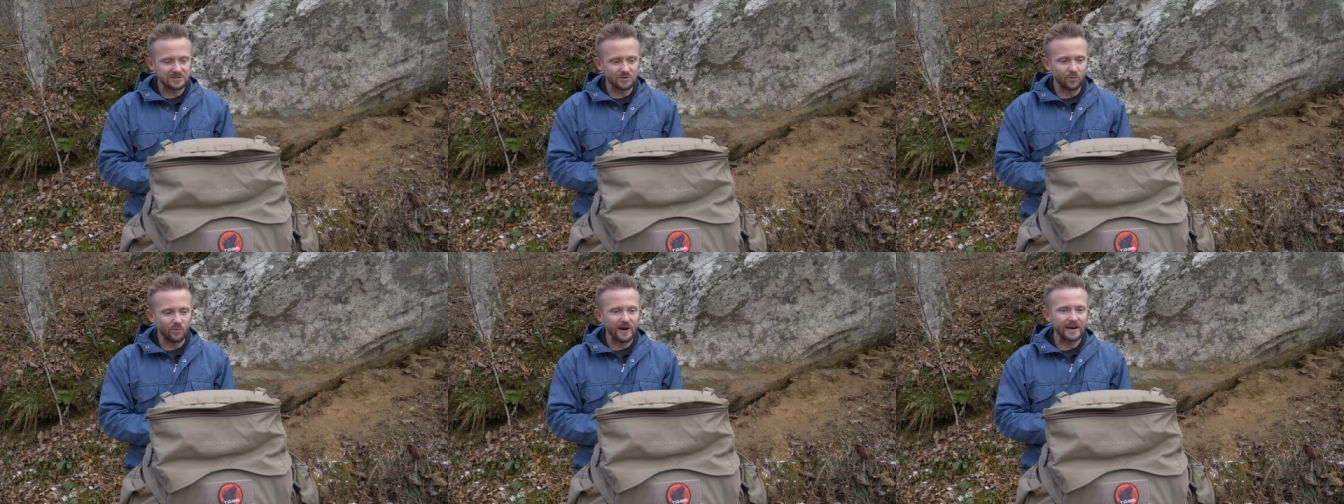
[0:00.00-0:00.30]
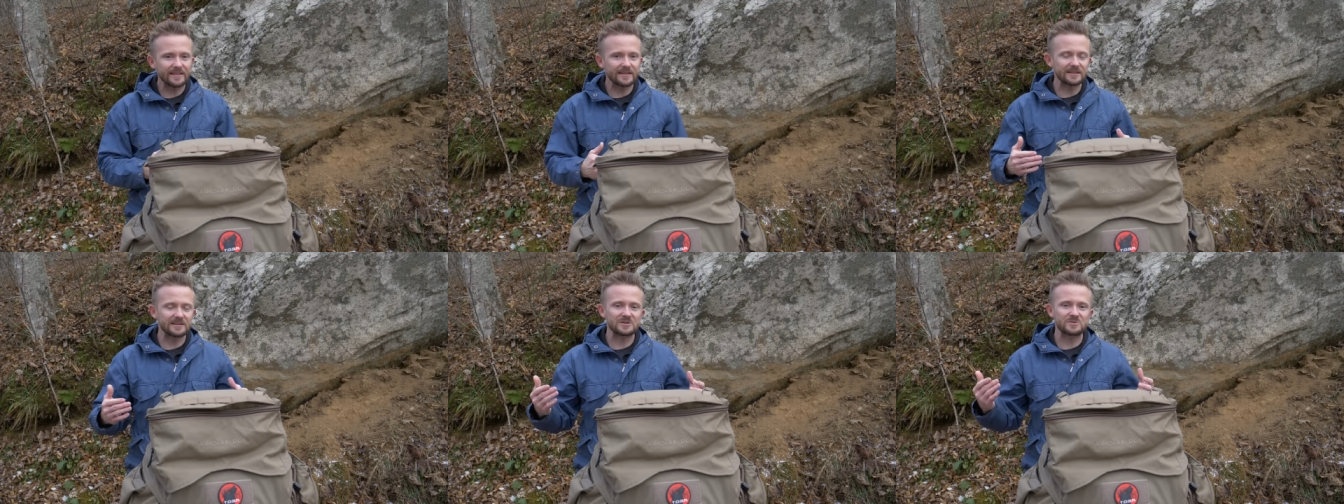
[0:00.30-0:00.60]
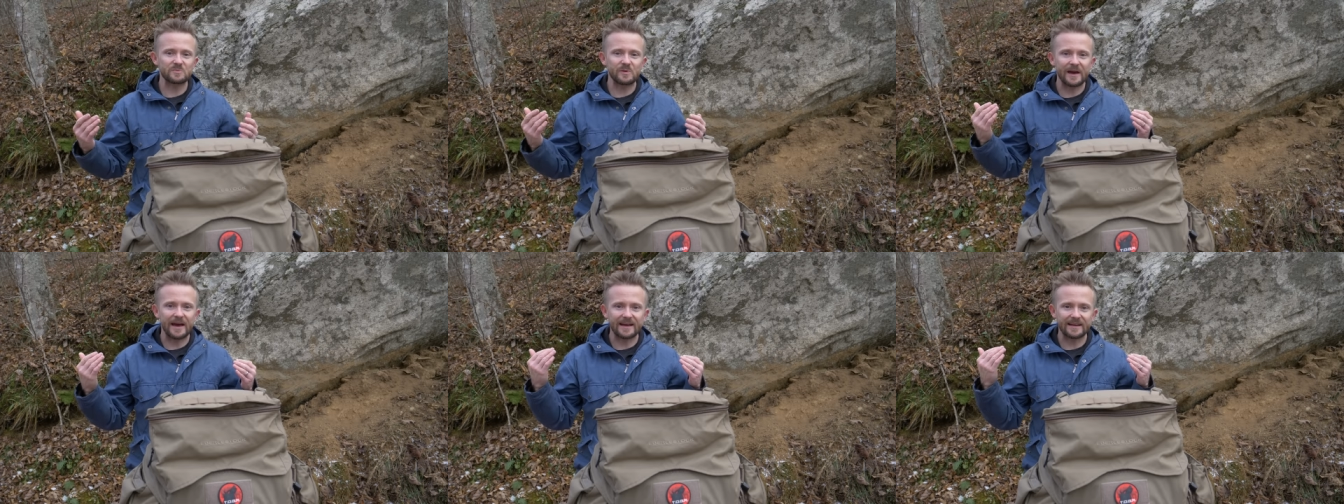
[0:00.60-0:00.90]
the way that
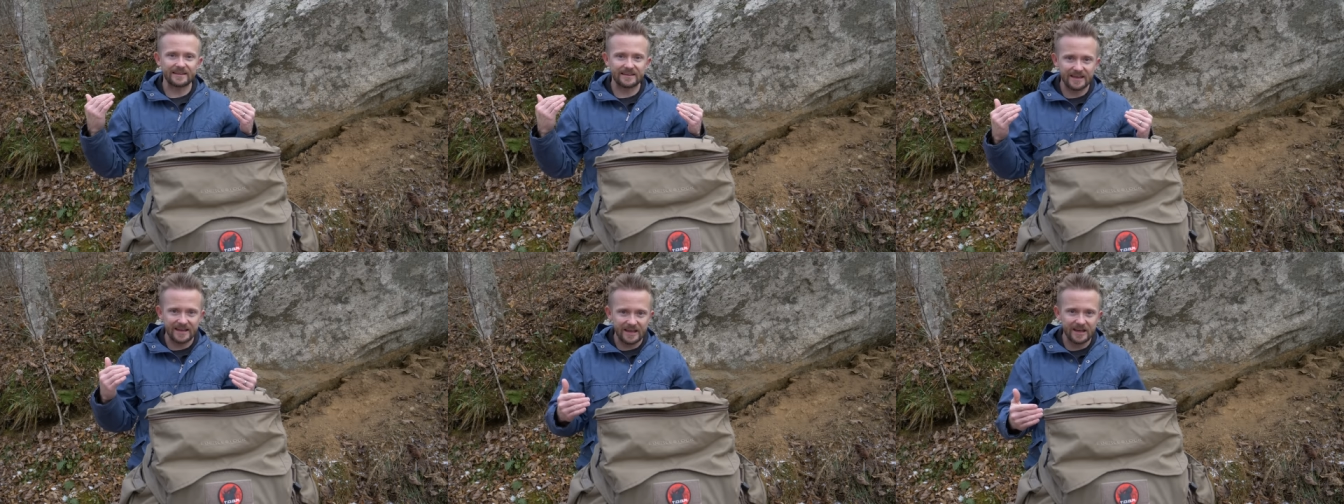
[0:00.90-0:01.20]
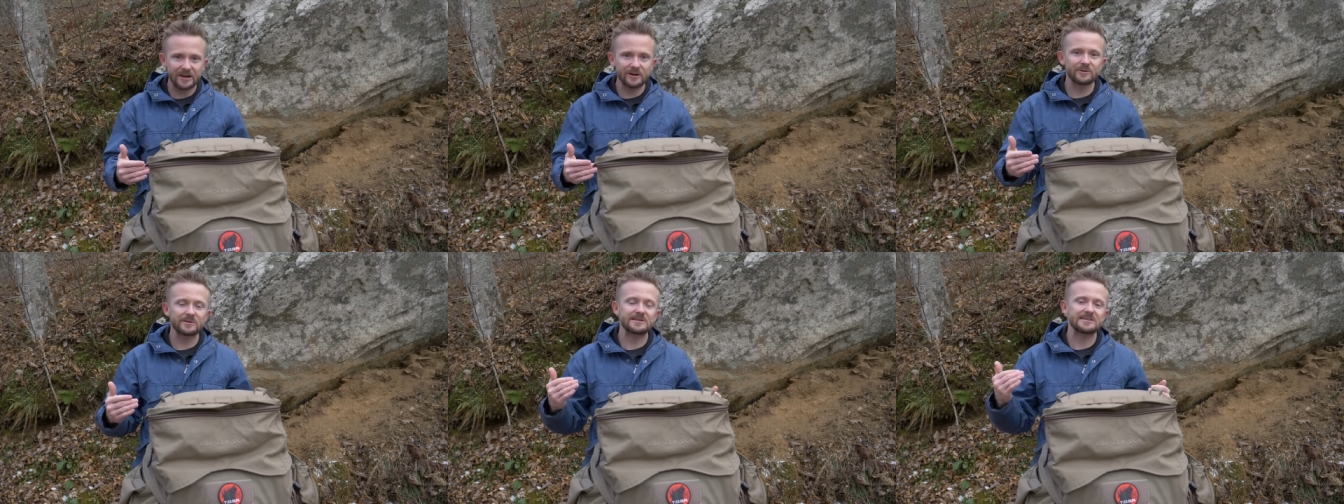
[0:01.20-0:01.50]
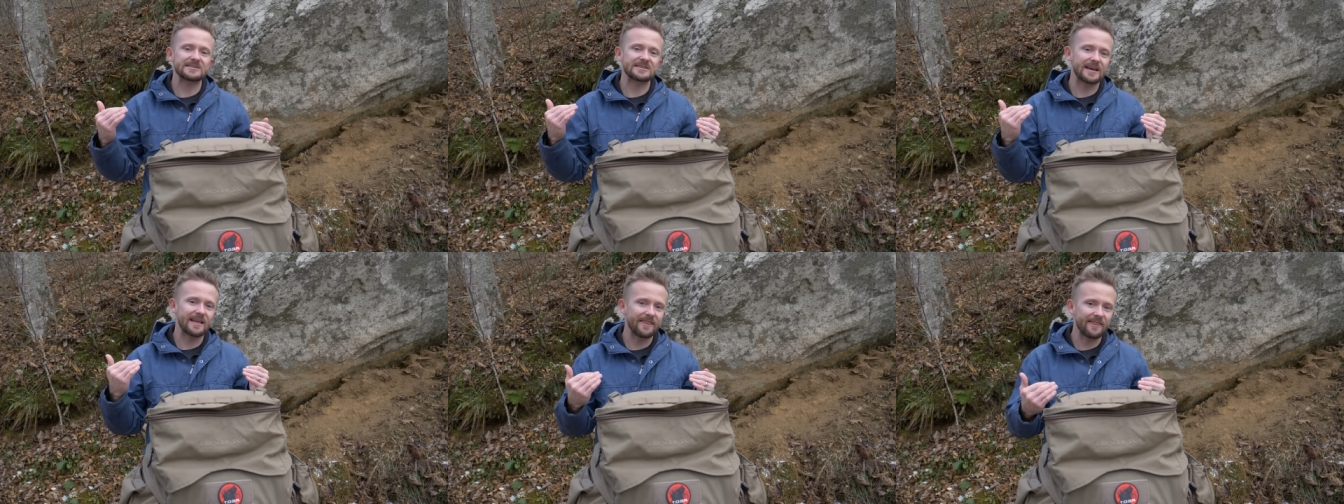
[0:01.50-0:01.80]
this pack
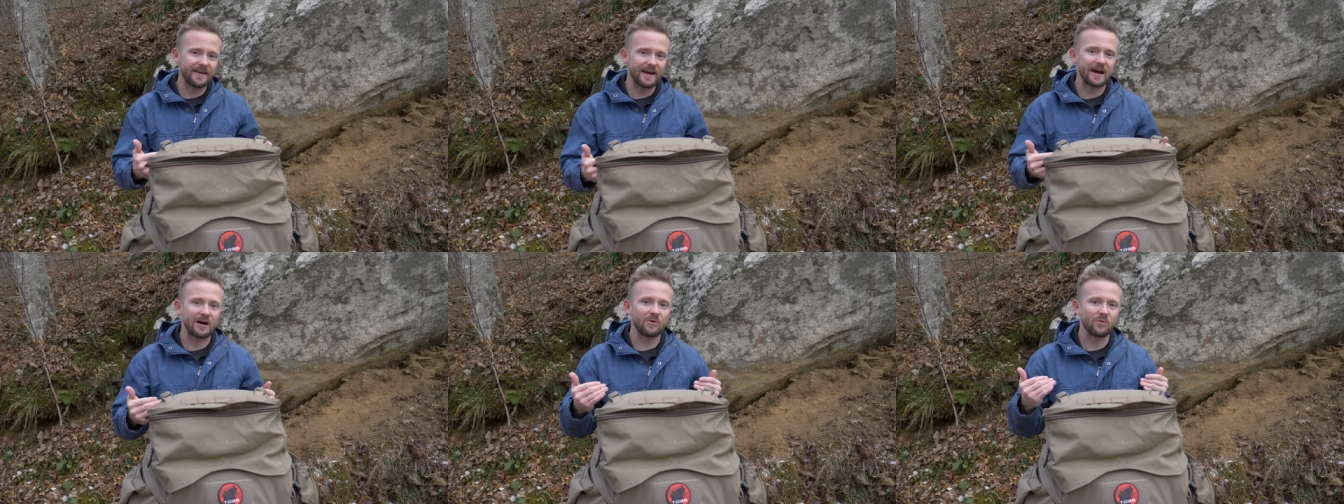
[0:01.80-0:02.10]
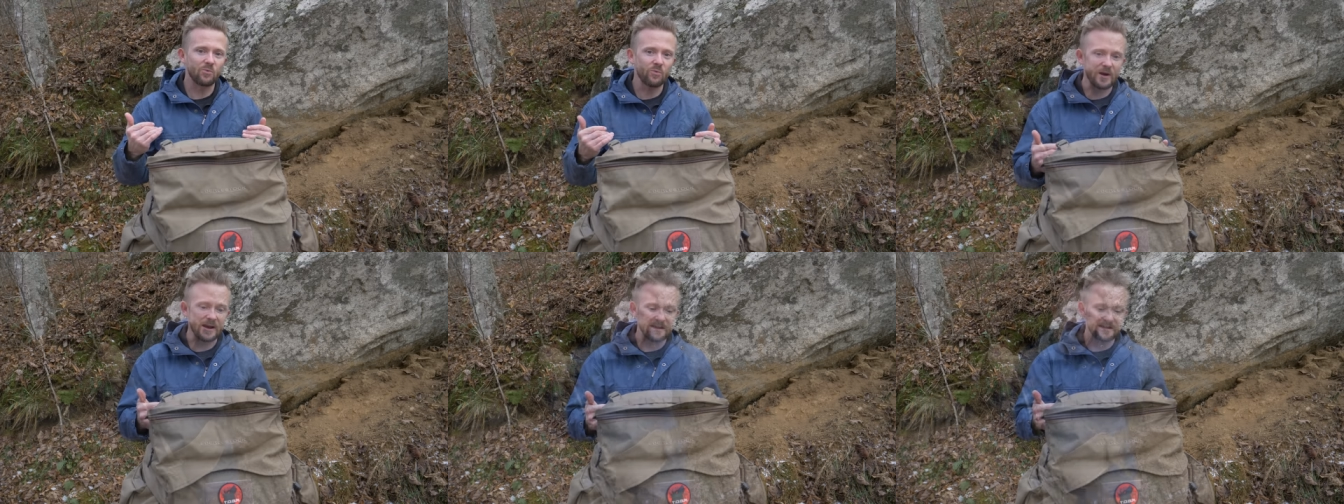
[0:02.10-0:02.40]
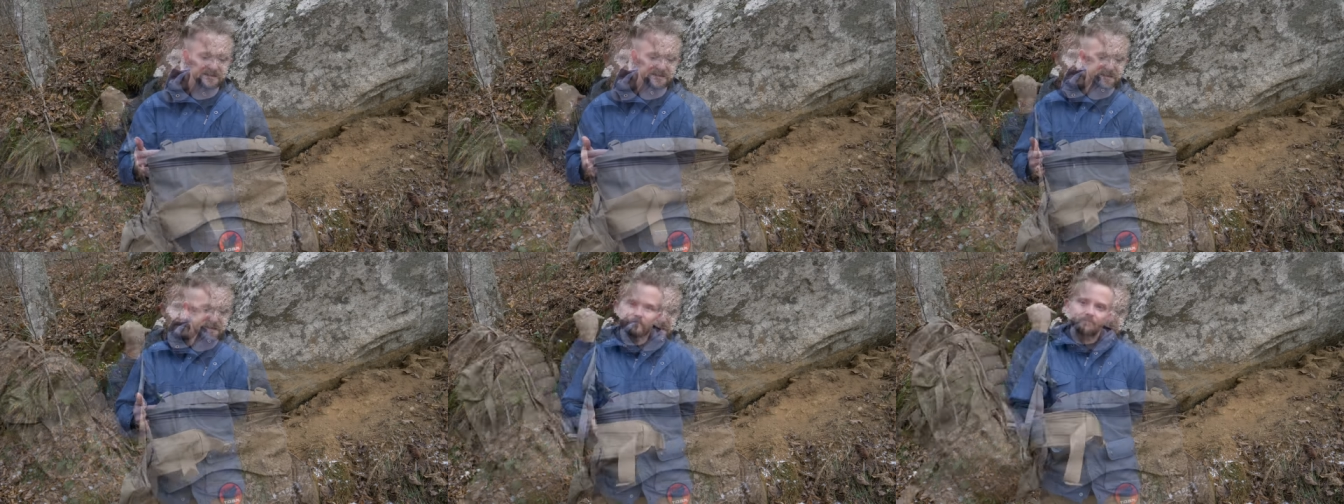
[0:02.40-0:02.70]
carries that
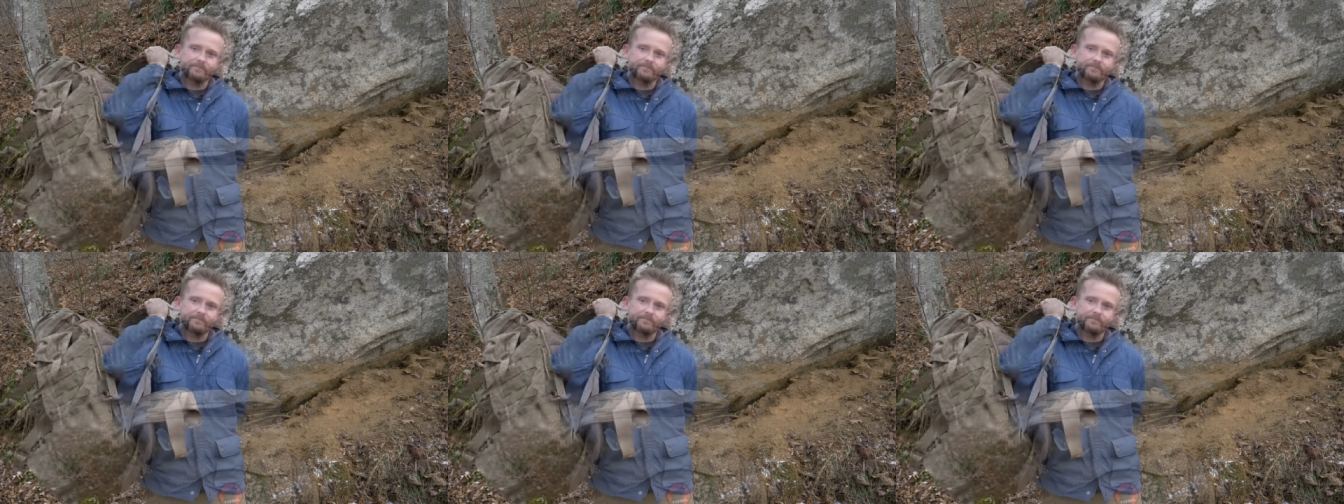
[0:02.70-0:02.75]
weight.